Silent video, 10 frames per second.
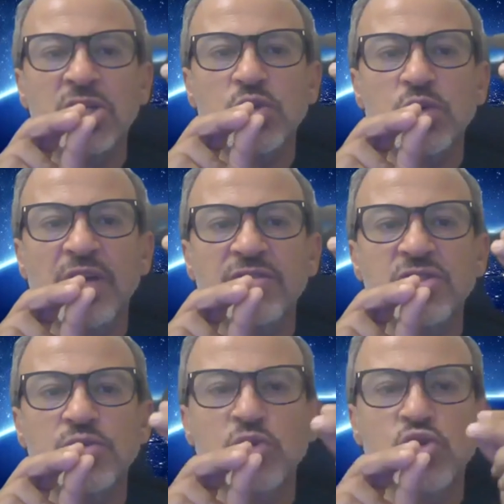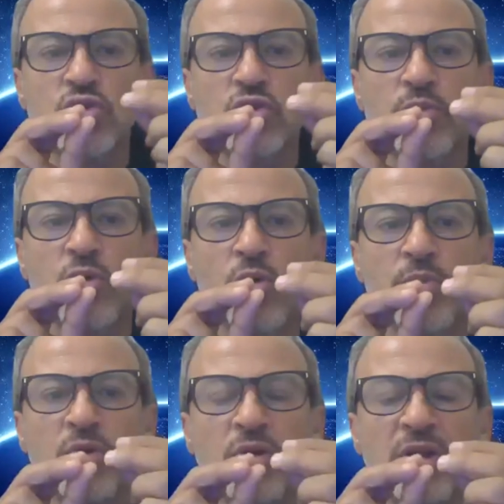So when you have a shorter probe,
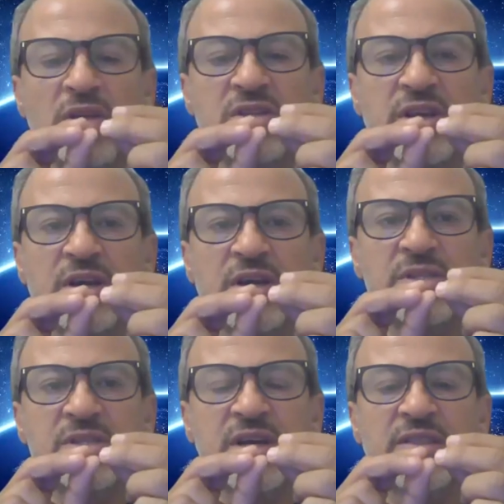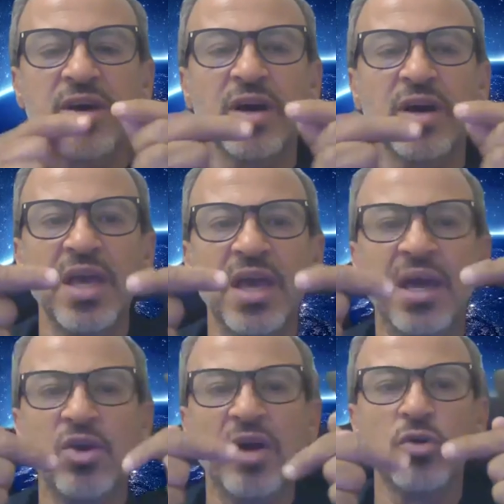you could easily come inside the eye, and
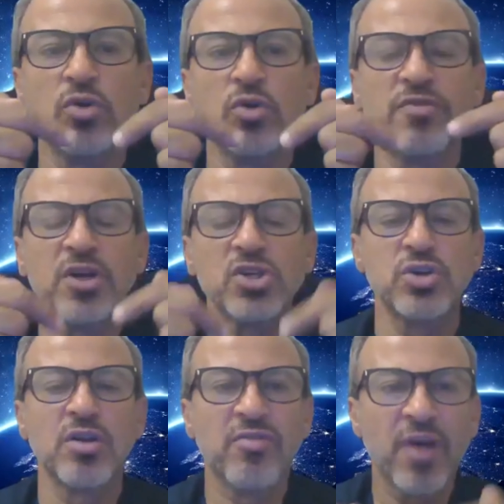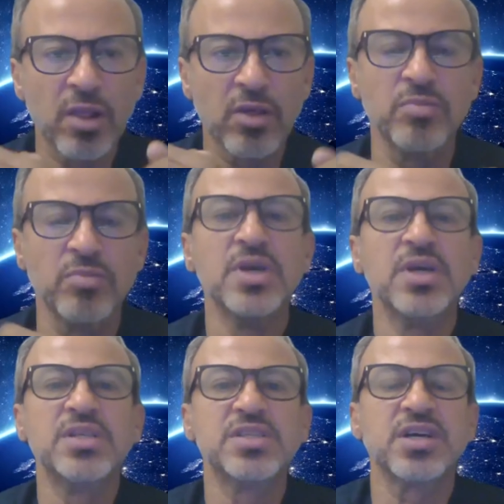you have a good functional fulcrum
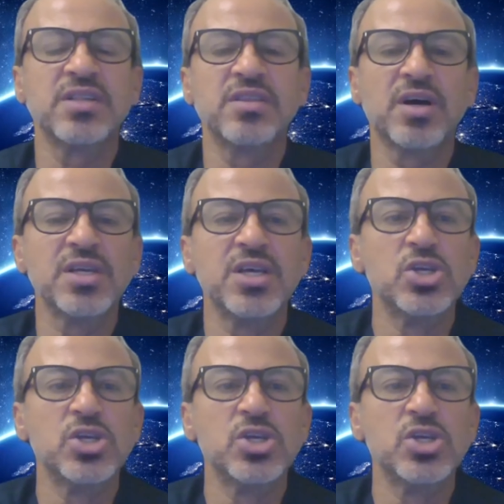inside the eye.